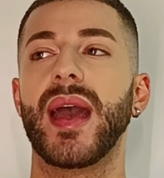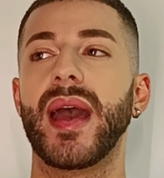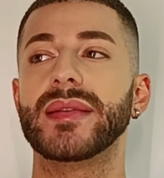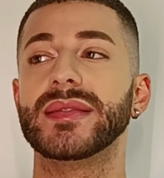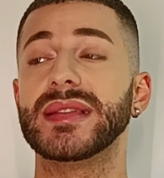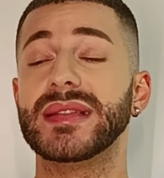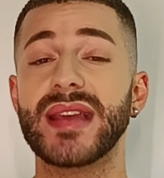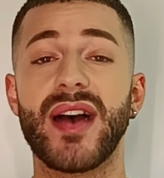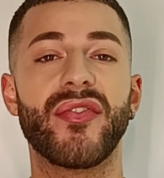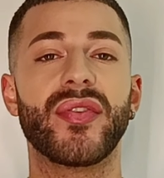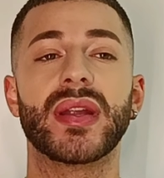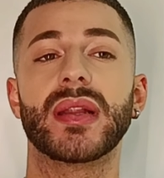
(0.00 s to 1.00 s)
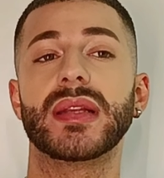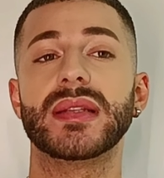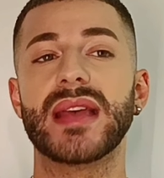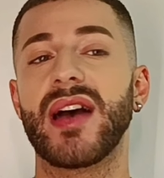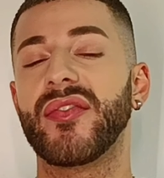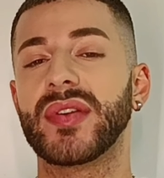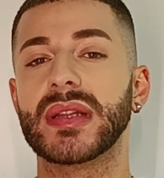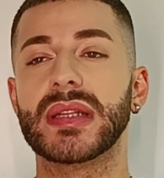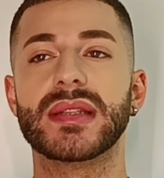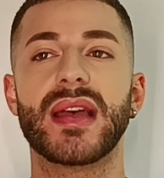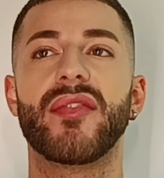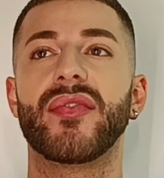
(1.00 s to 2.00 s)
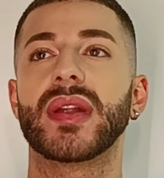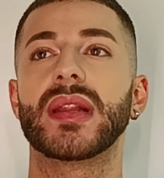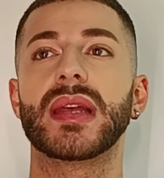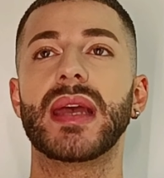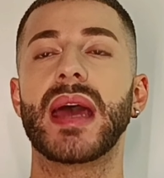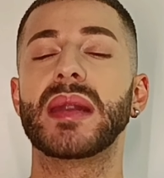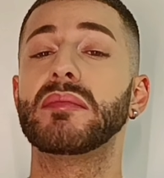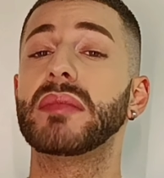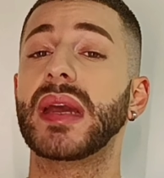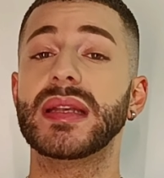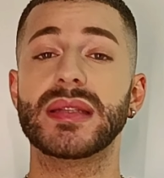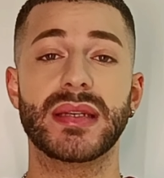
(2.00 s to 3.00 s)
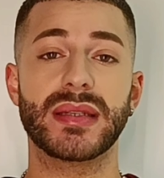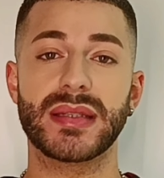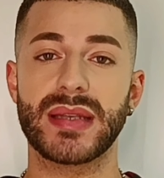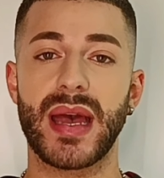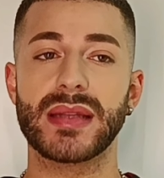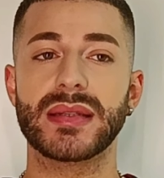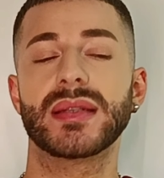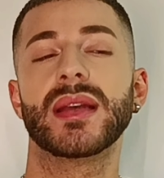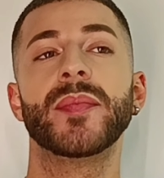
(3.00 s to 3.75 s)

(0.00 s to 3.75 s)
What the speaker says: And definitely, definitely, definitely an amazing scent.